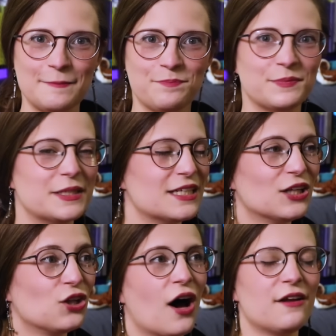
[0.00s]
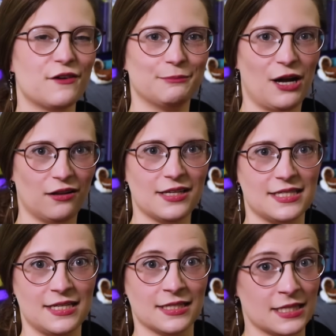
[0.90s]
But a lot of our
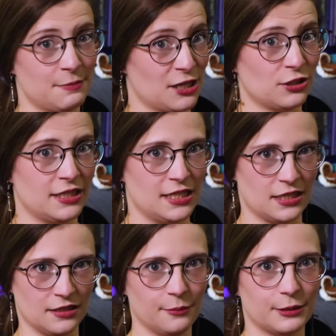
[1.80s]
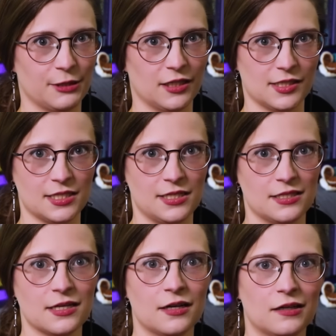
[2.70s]
policies, especially economic
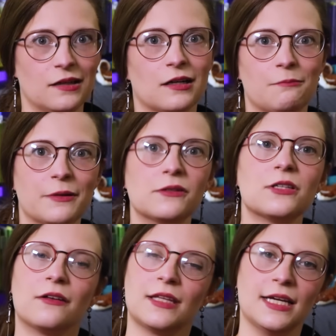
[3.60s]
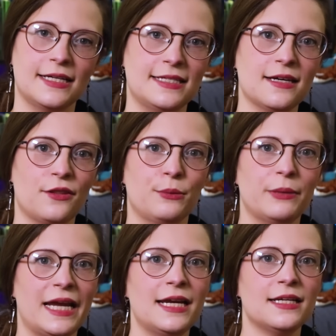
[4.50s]
policies, are built on the idea that
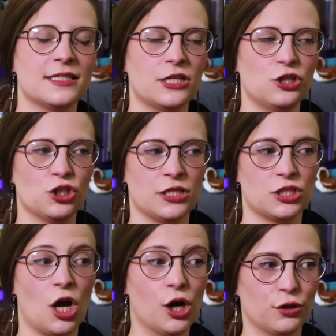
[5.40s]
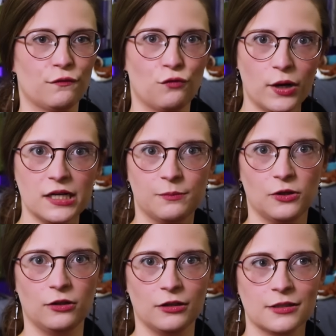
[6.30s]
pain isn't just
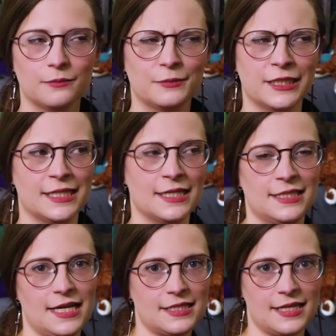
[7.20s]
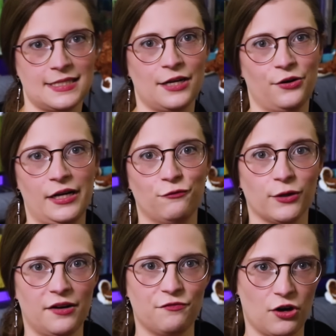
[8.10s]
unavoidable, but necessary for
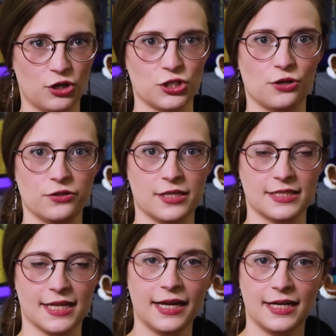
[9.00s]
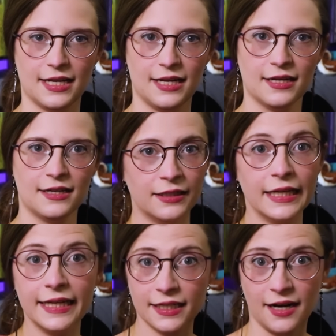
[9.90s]
a functional society.
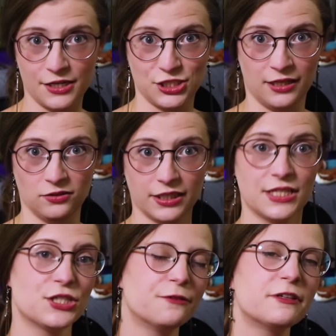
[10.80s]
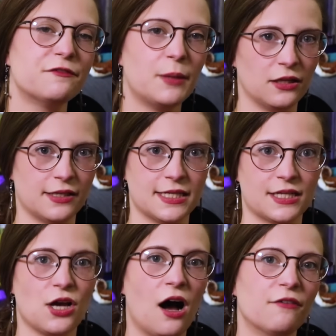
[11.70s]
In a nutshell, conservative
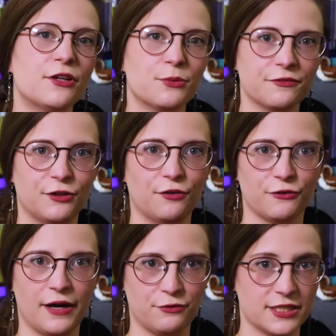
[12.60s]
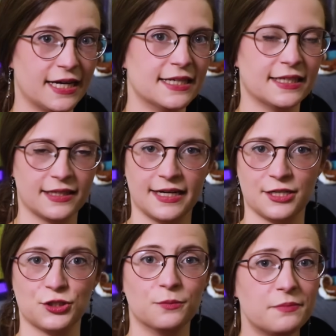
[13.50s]
politics often revolve around tightening the
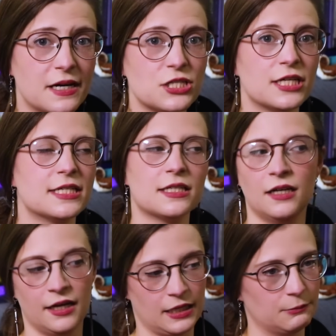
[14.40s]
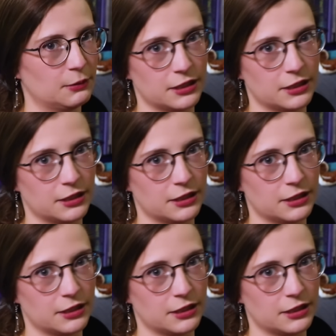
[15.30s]
national budget, cutting public